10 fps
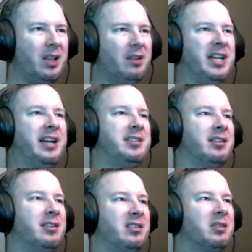Love died,
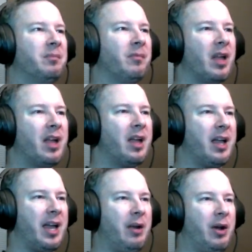some kissing.
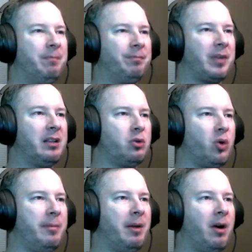Anyway, at the
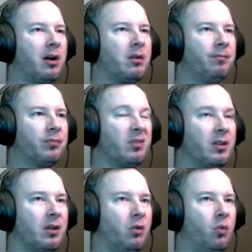20-minute mark,
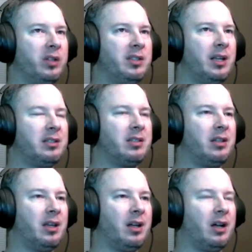once it gets to
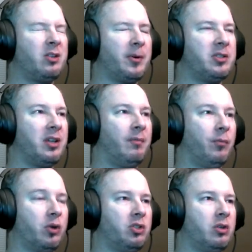the 100%,
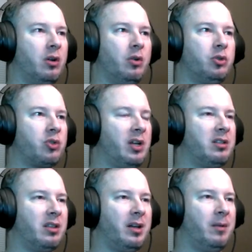we'll just go straight
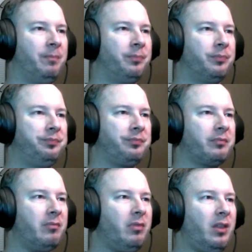to the
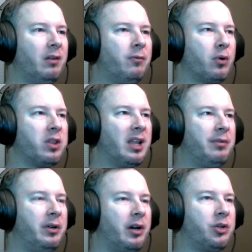4th
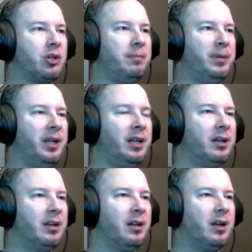level here. It should be
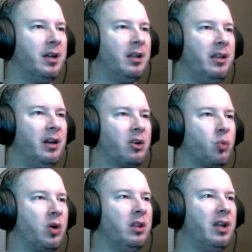the
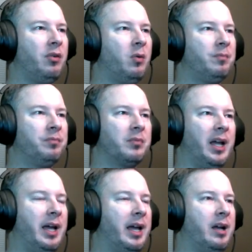Underworld level,
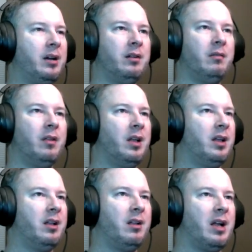and
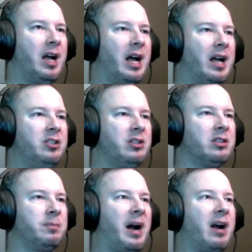just
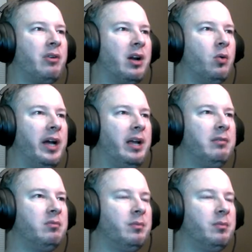expire right away,